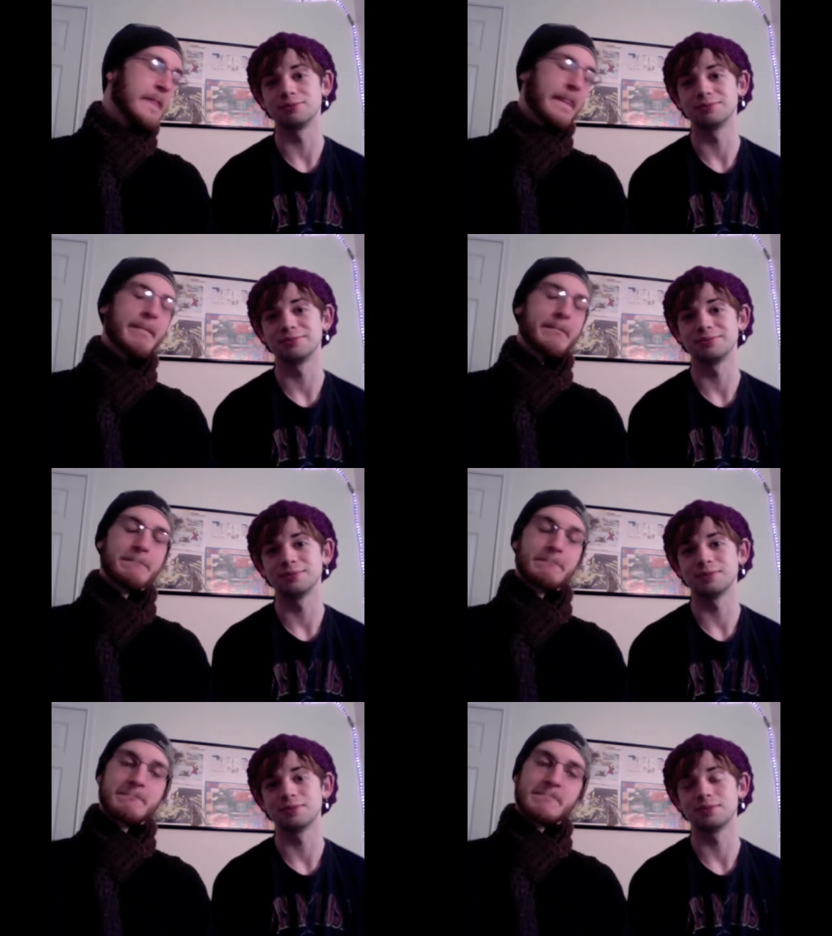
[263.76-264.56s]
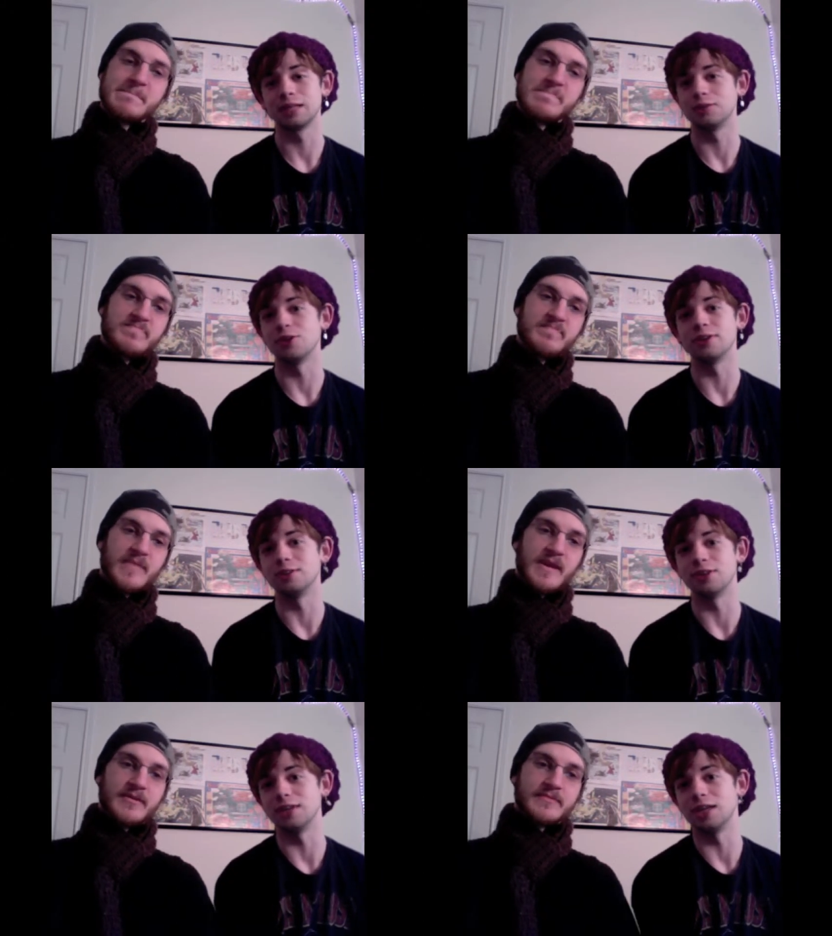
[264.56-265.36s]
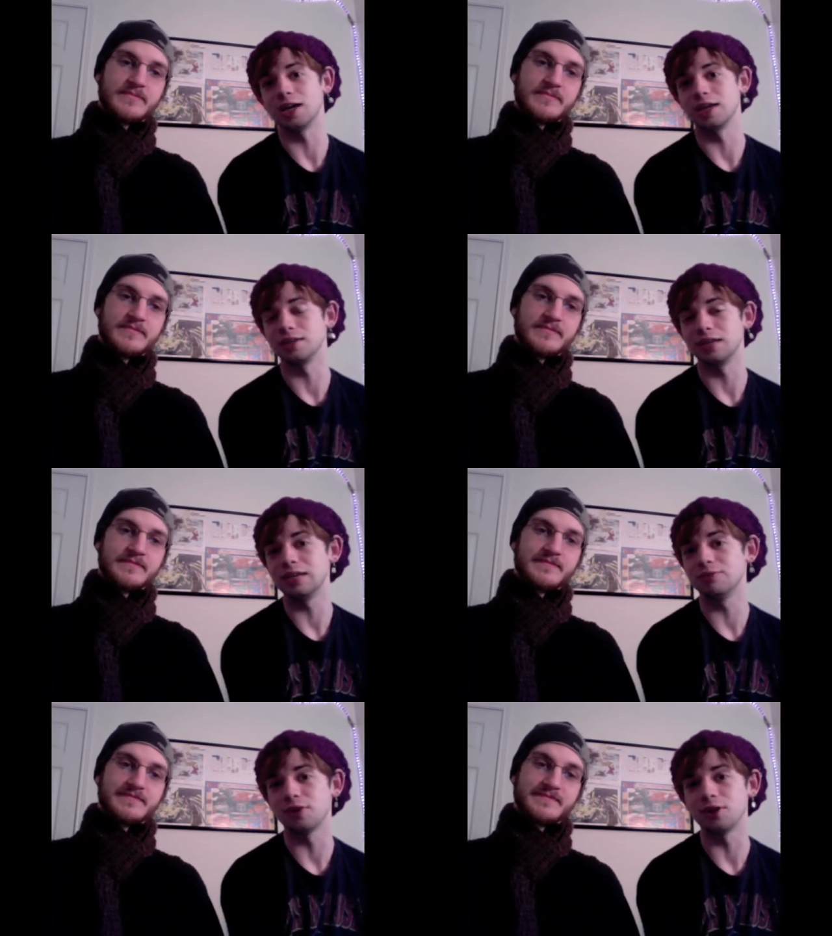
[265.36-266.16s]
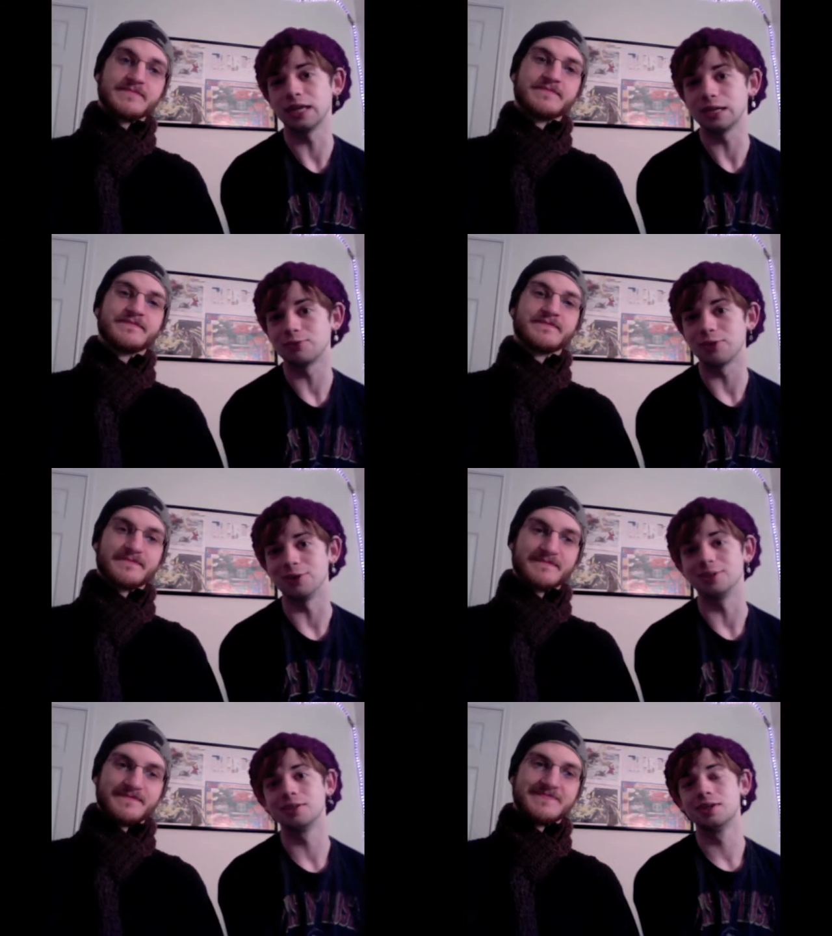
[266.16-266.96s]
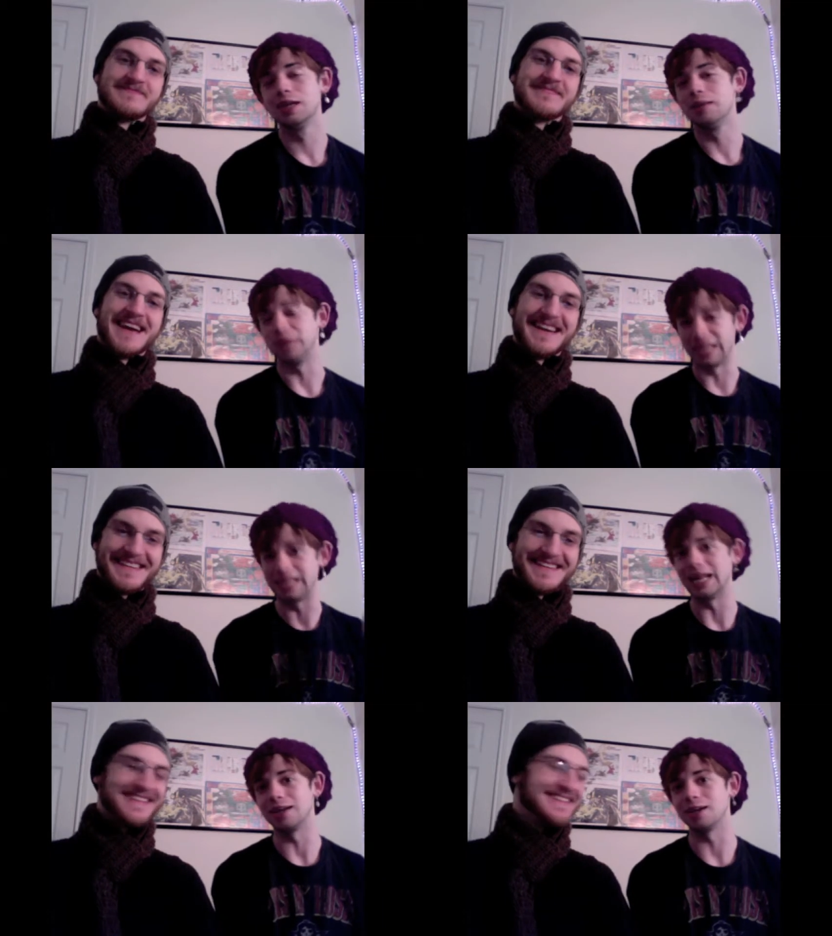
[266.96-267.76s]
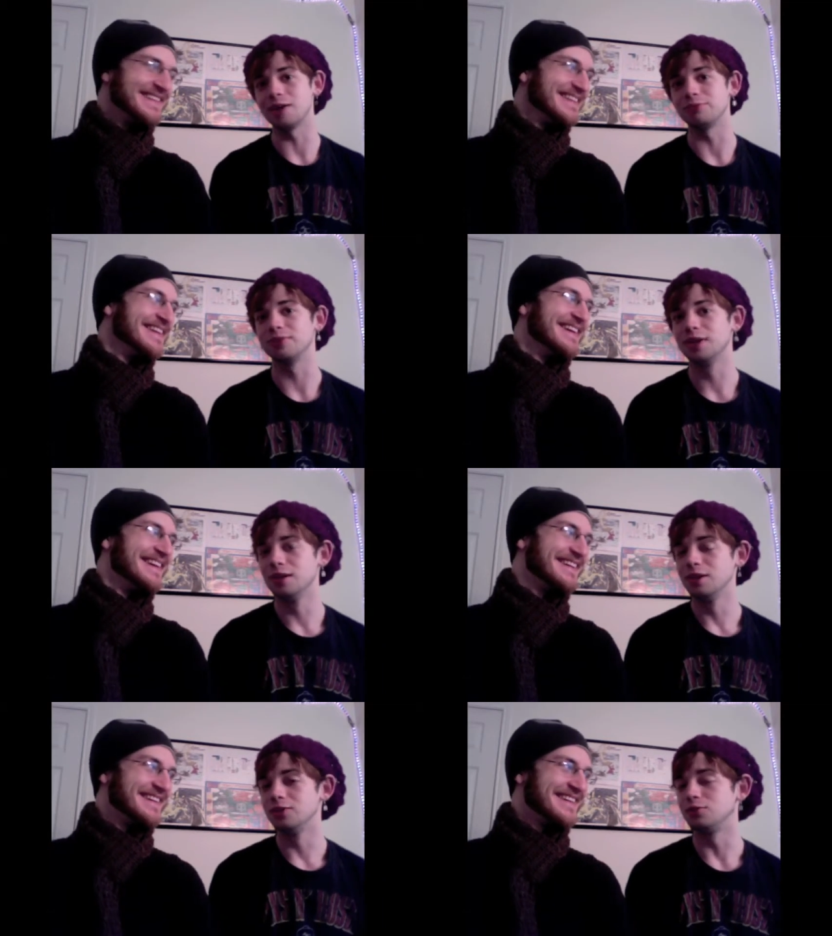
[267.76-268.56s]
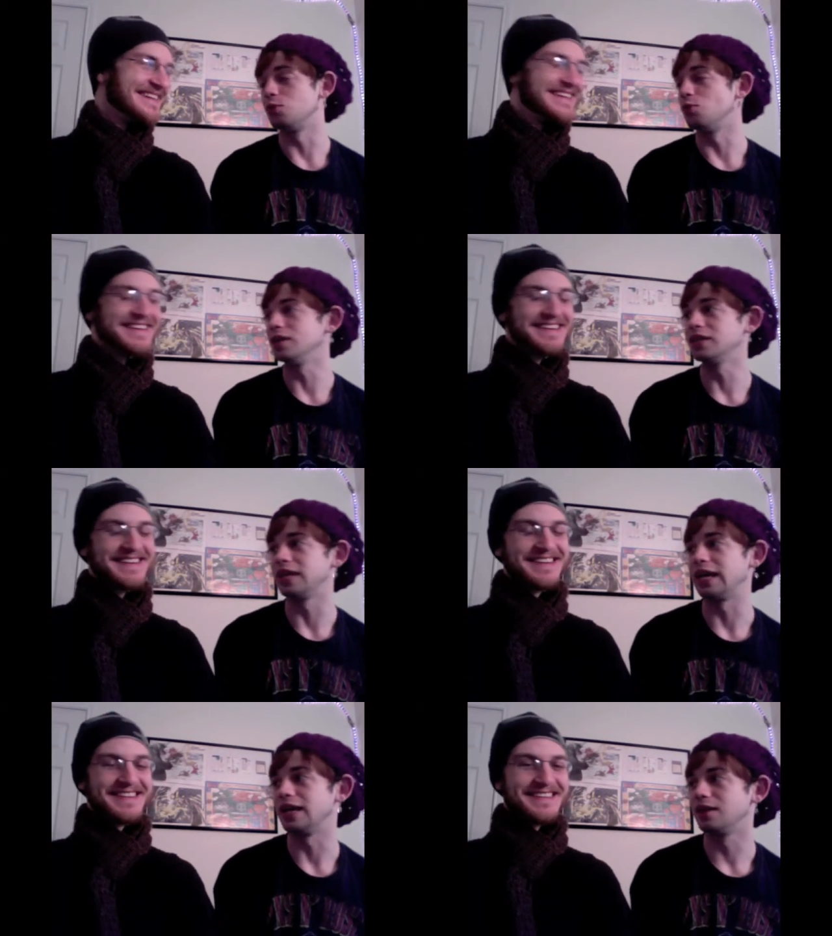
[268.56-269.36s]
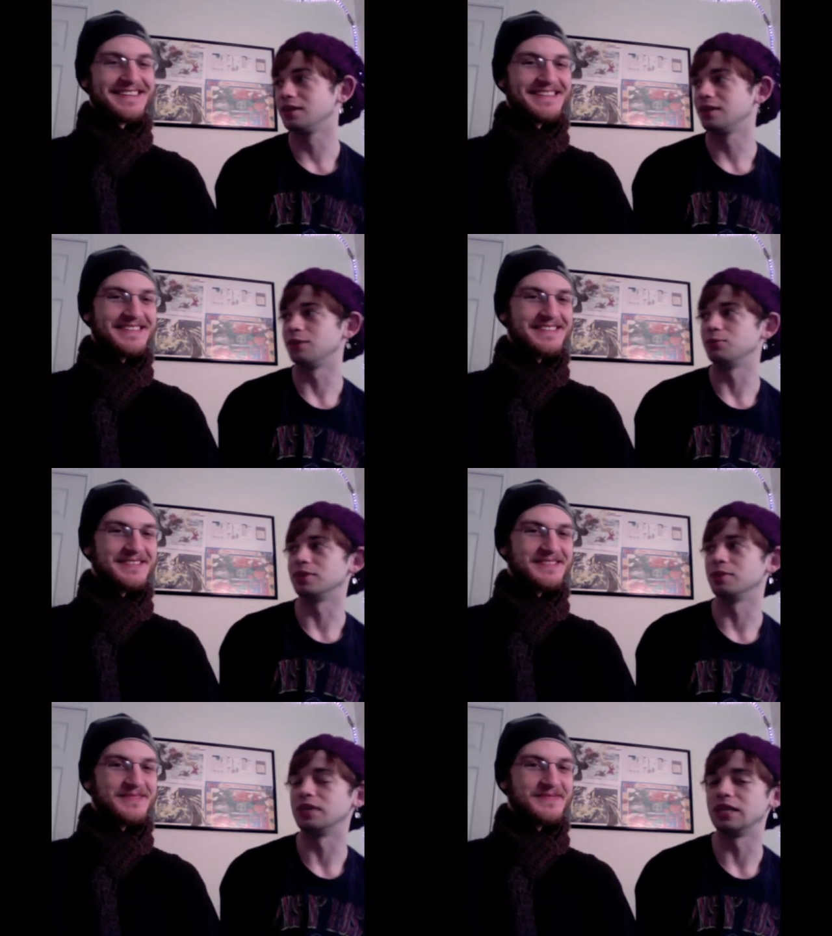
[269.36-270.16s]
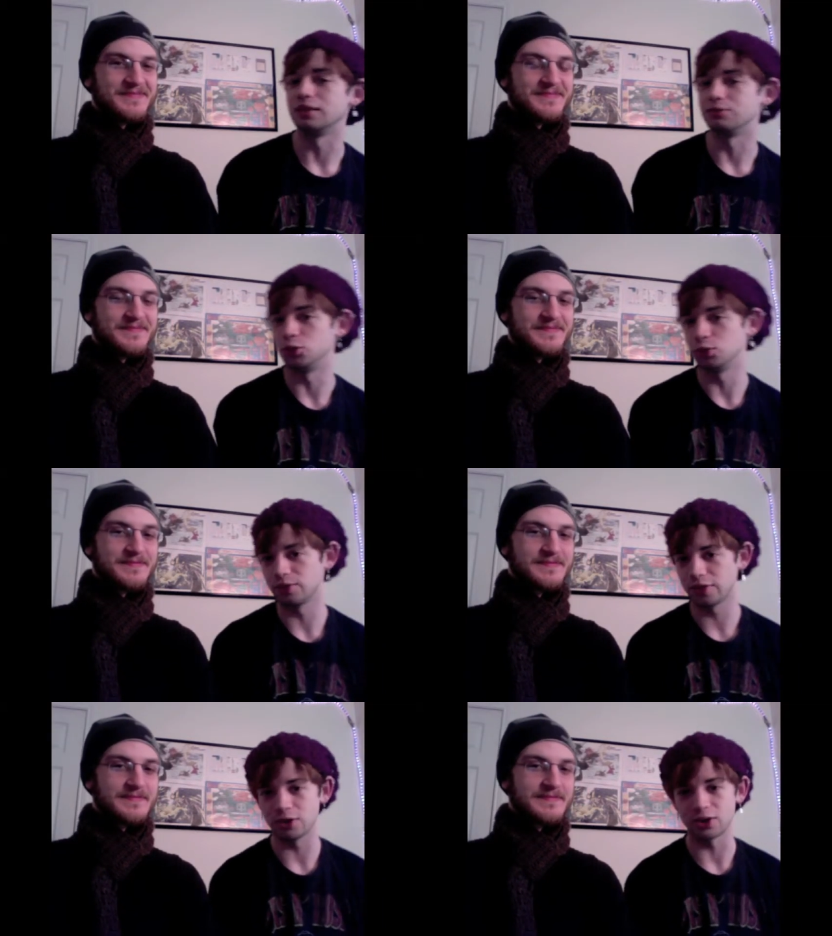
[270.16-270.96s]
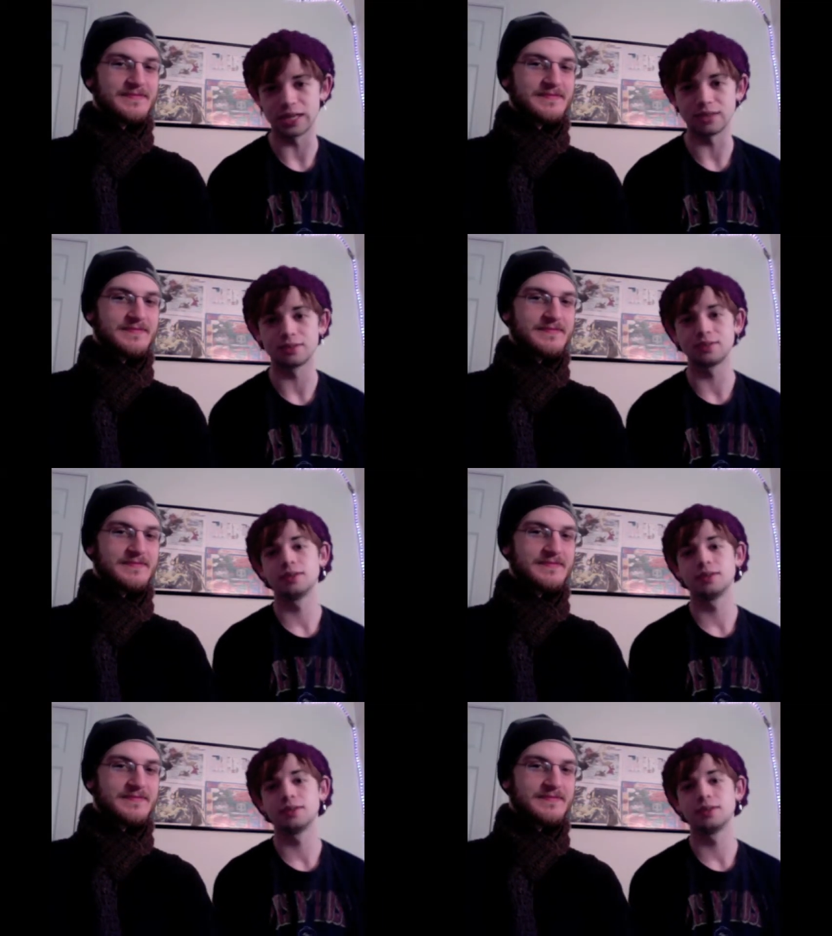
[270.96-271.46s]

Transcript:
Speaker 1: Mm-hmm. That's all that's on the docket. Eat fart, eat fart. But he had had enough. So one day, it was I believe June thirtieth,